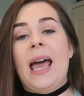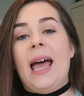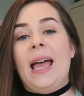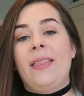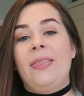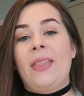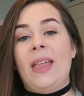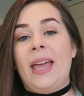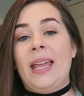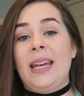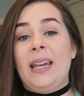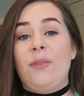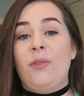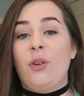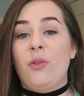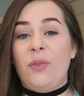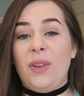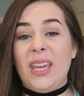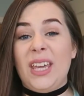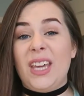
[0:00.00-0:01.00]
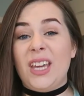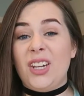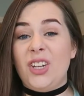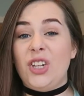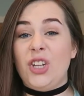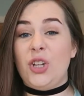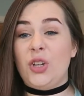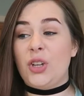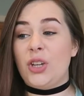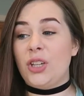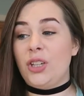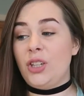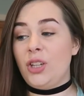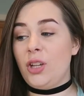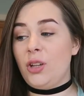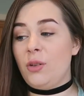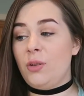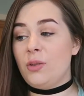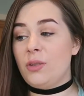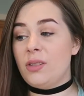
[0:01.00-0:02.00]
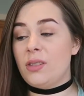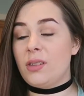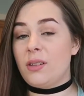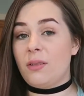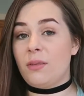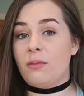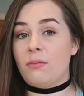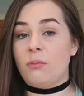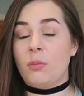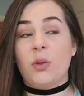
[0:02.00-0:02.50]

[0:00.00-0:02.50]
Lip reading: And then if you're vegan, you can use,